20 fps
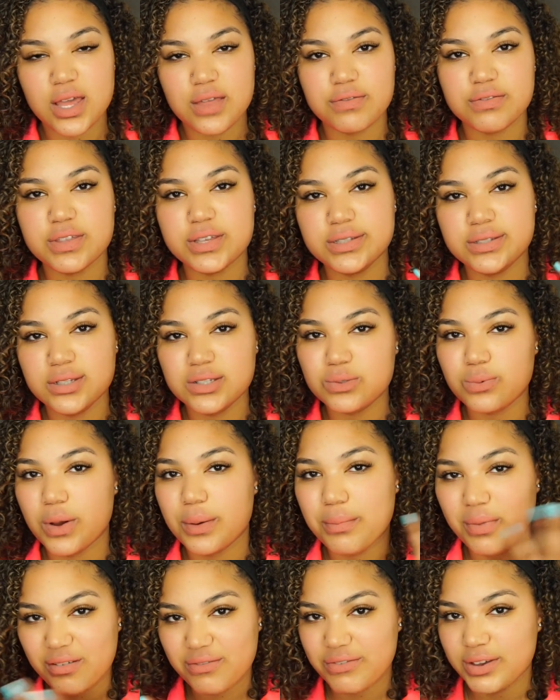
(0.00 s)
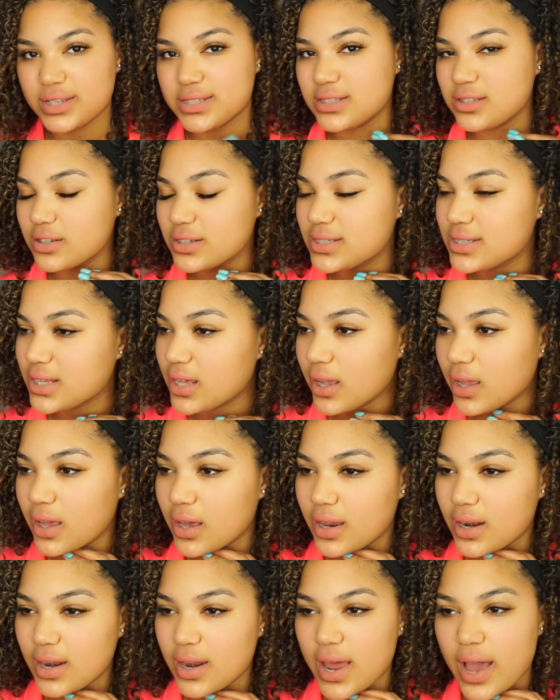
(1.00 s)
and this is what my face looks
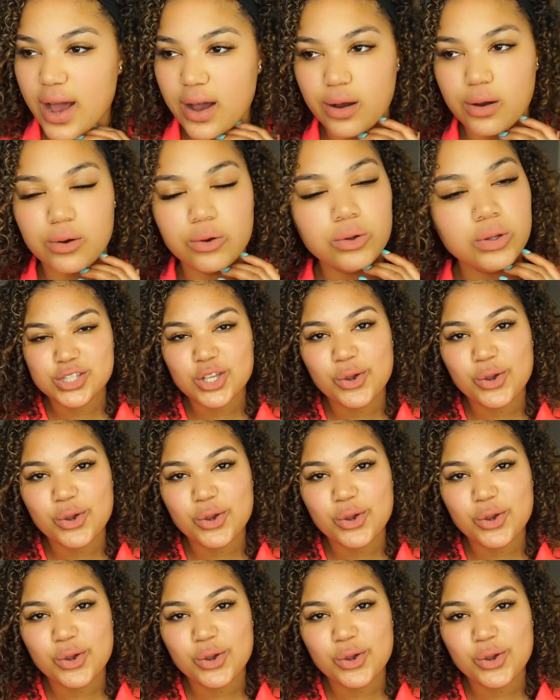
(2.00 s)
like now.